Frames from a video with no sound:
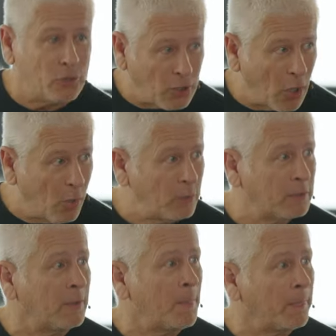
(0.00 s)

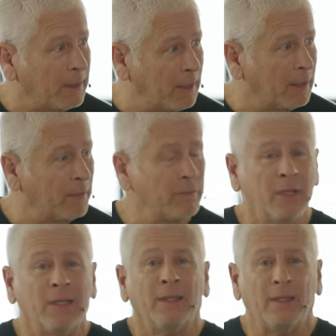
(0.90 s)
Don't give
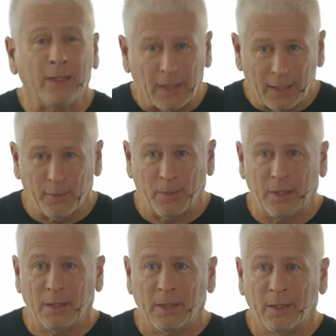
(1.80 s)
the
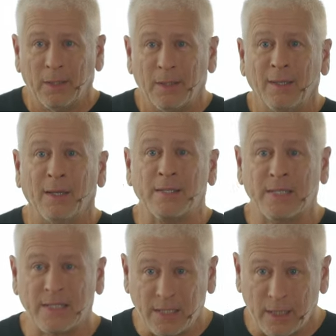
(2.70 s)
enemy a
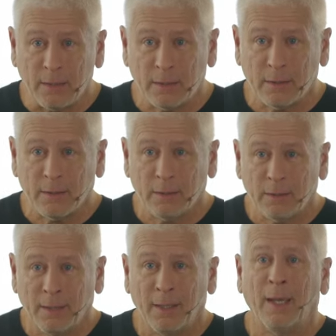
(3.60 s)
seat
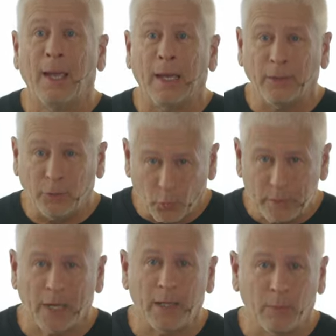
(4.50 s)
at your
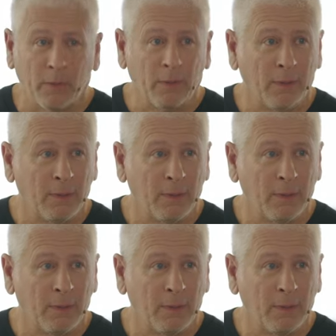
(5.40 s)
table.